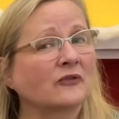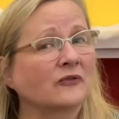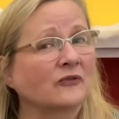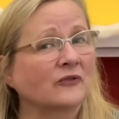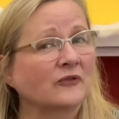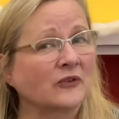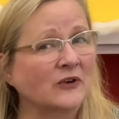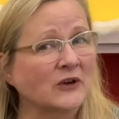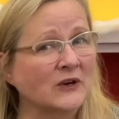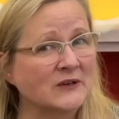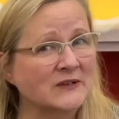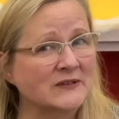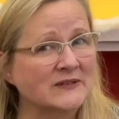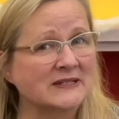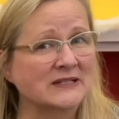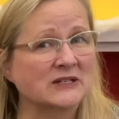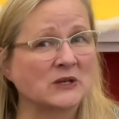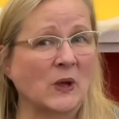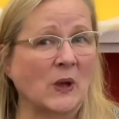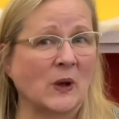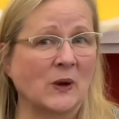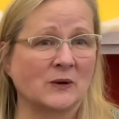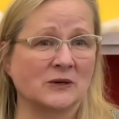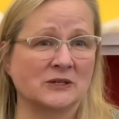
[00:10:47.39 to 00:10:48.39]
first
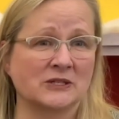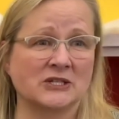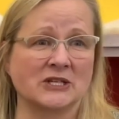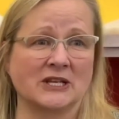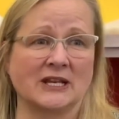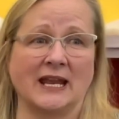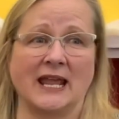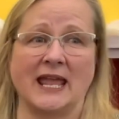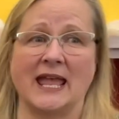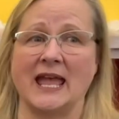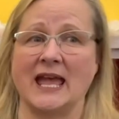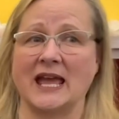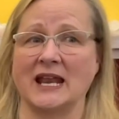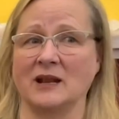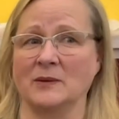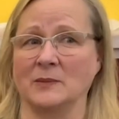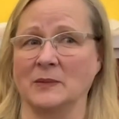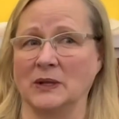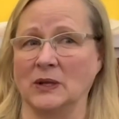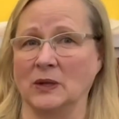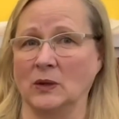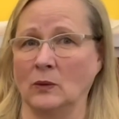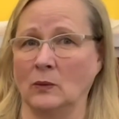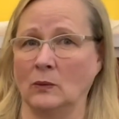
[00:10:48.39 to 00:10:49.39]
ocean
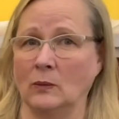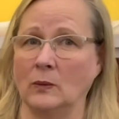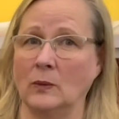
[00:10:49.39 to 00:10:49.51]
animal,